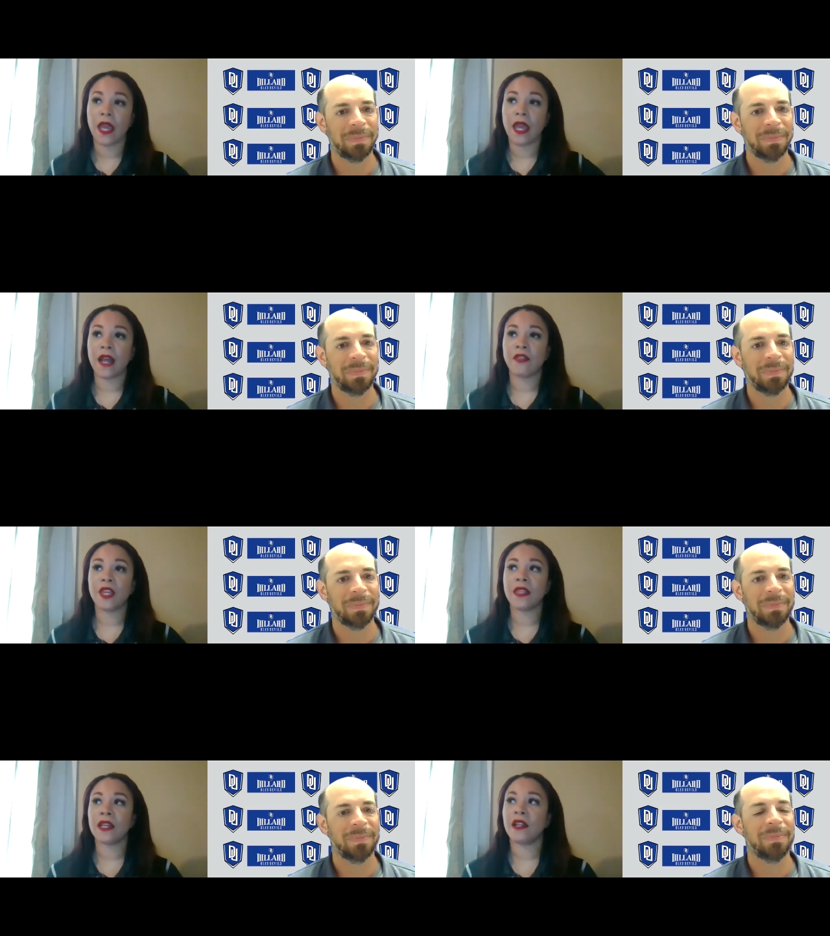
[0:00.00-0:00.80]
Speaker 1: And I
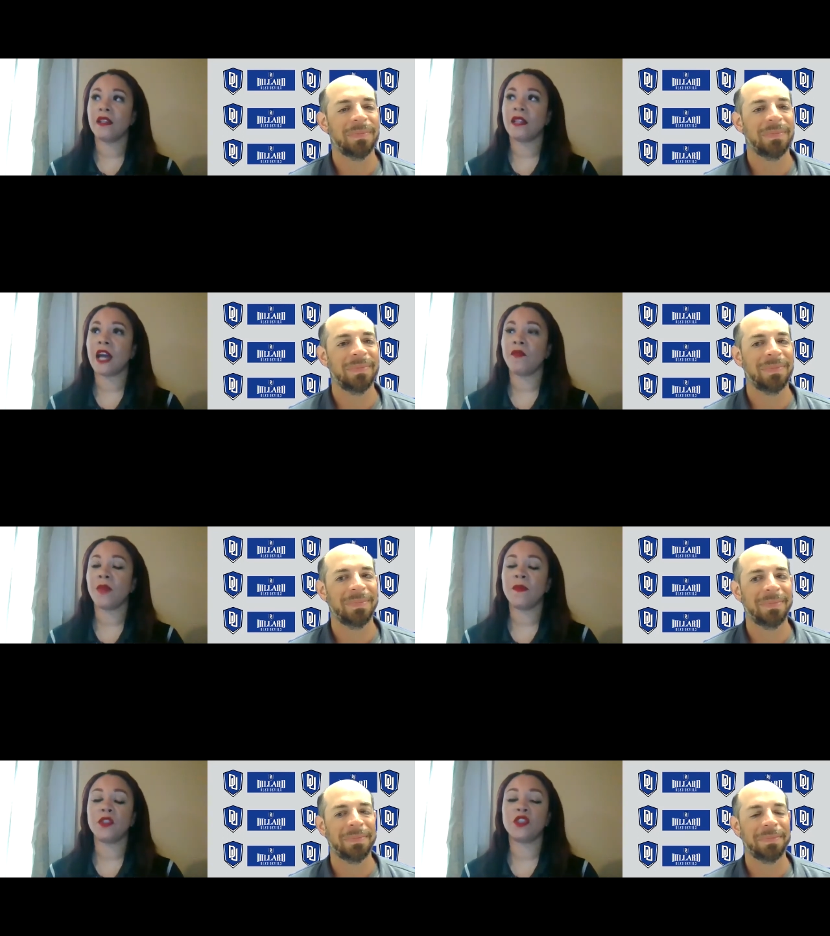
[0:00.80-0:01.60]
think that a lot of
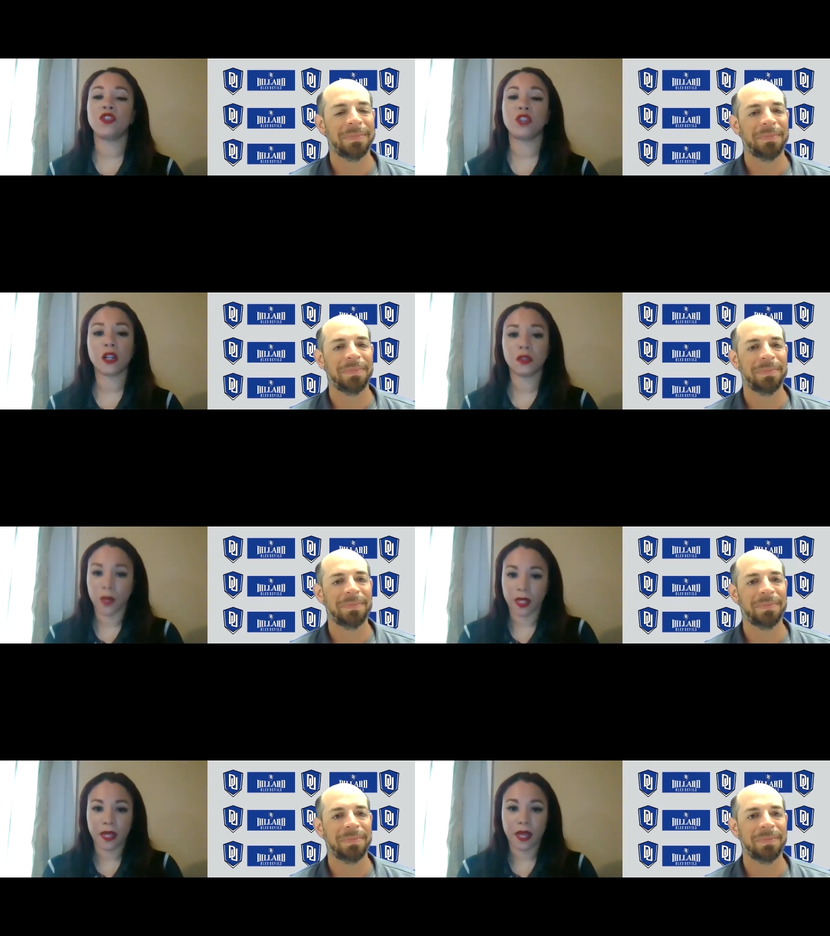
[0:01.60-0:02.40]
people struggle
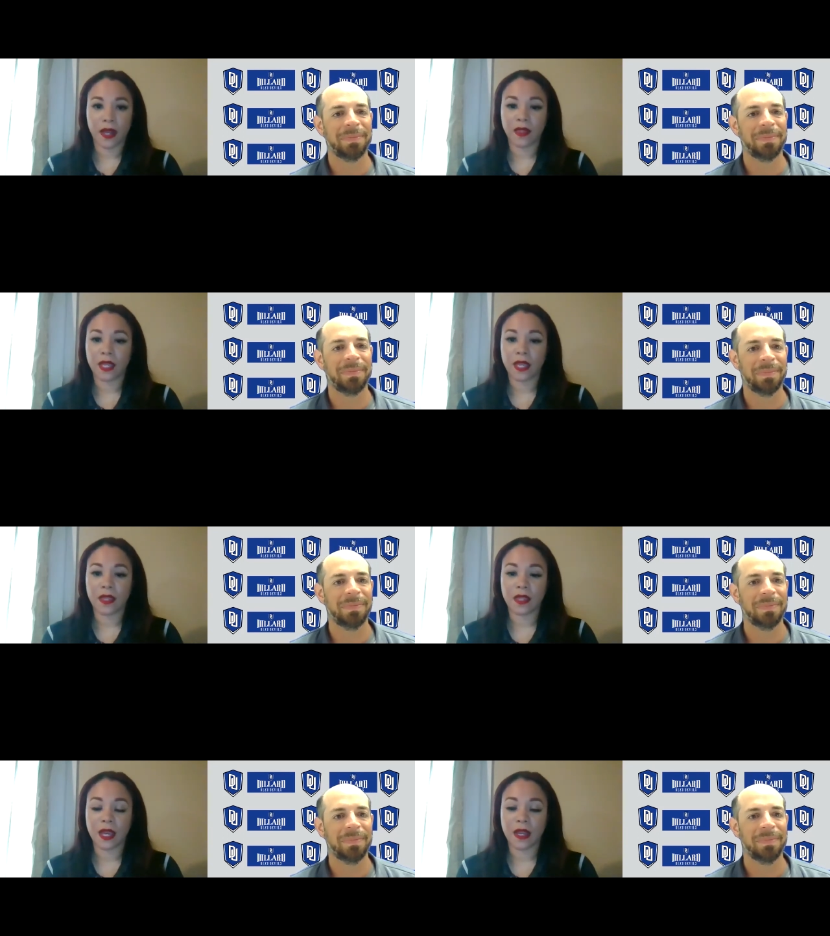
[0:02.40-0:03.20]
with that. I
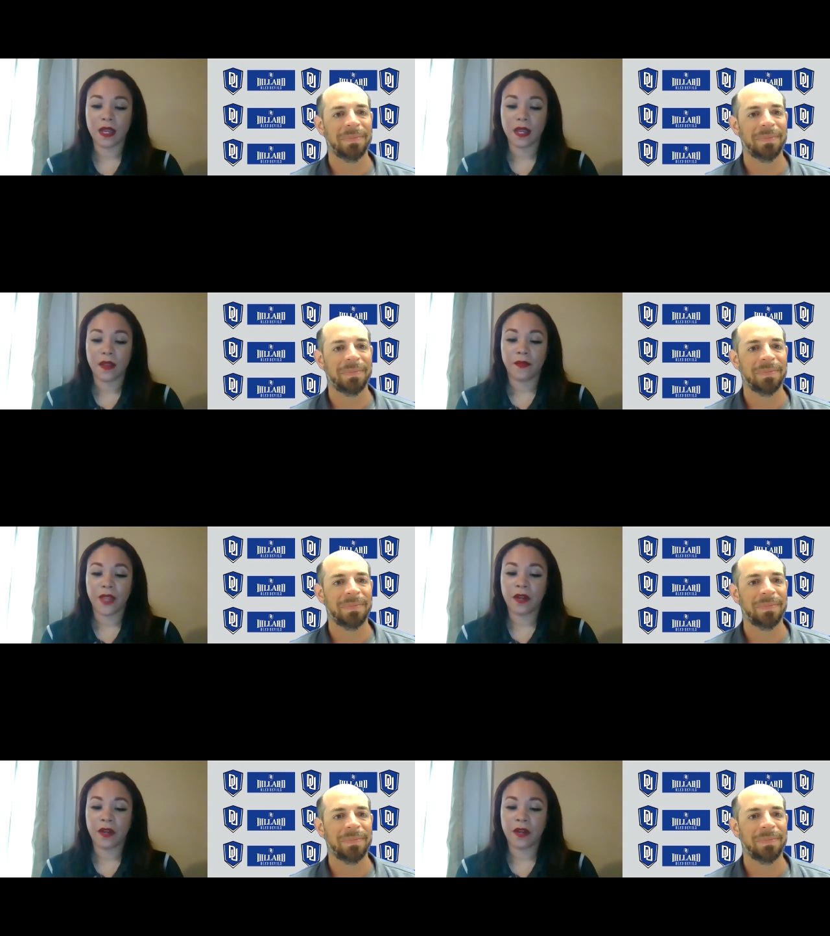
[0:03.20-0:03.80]
think that they